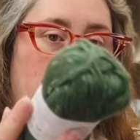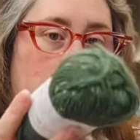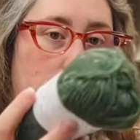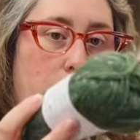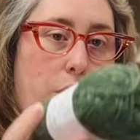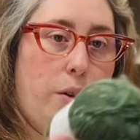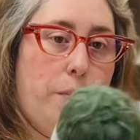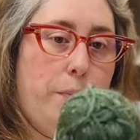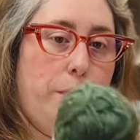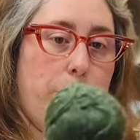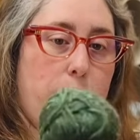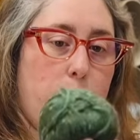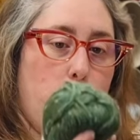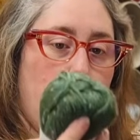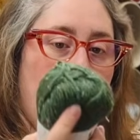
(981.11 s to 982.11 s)

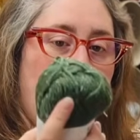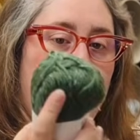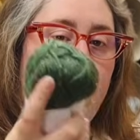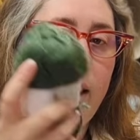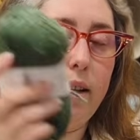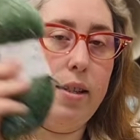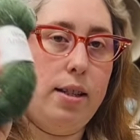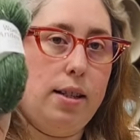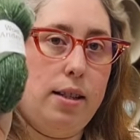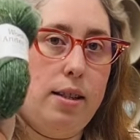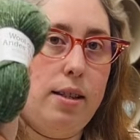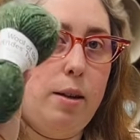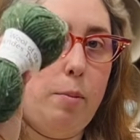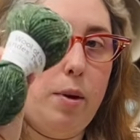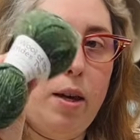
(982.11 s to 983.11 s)
one of the Andi's
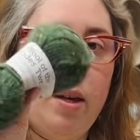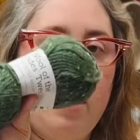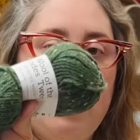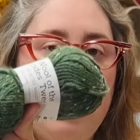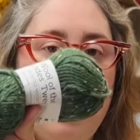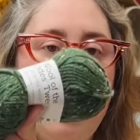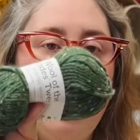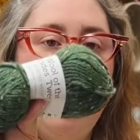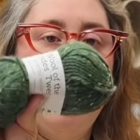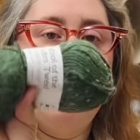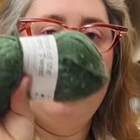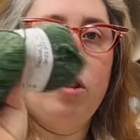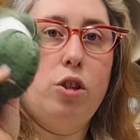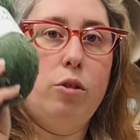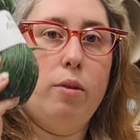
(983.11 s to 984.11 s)
knit picks
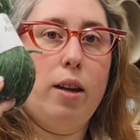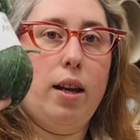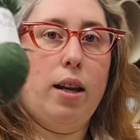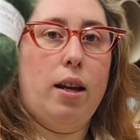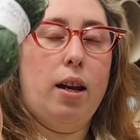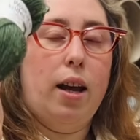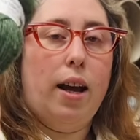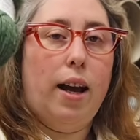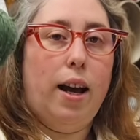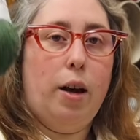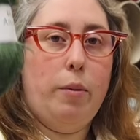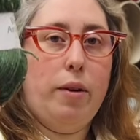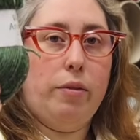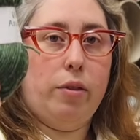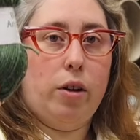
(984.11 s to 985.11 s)
to do it in.
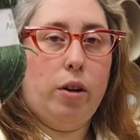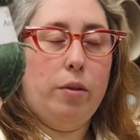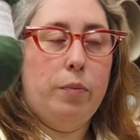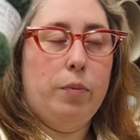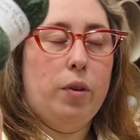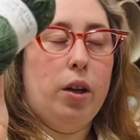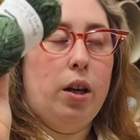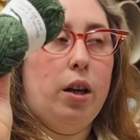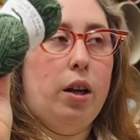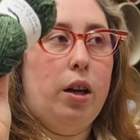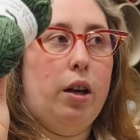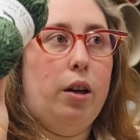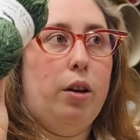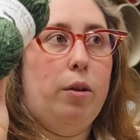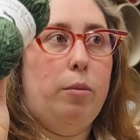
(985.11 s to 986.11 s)
However,
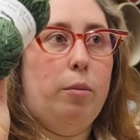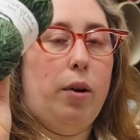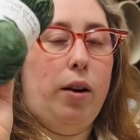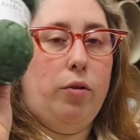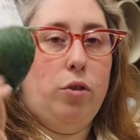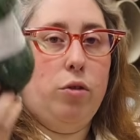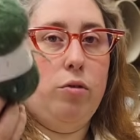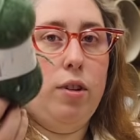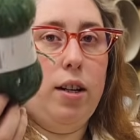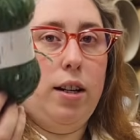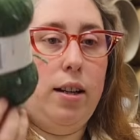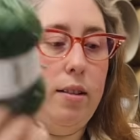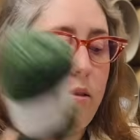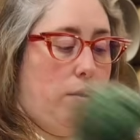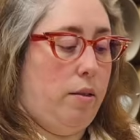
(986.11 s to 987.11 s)
I've just
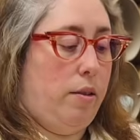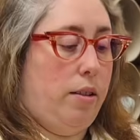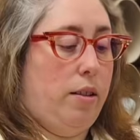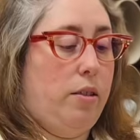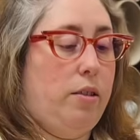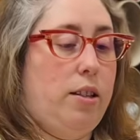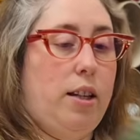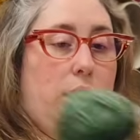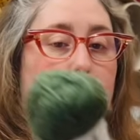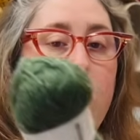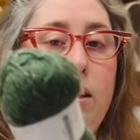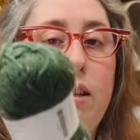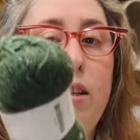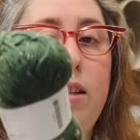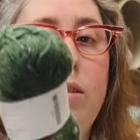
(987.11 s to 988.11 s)
realised as I sat here
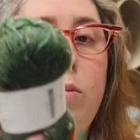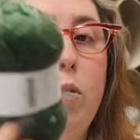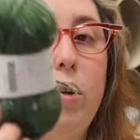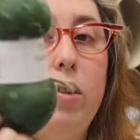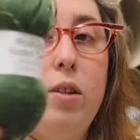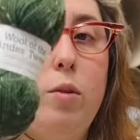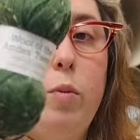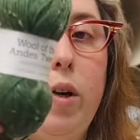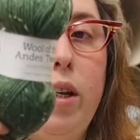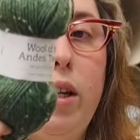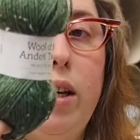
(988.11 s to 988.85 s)
that it's worsted weight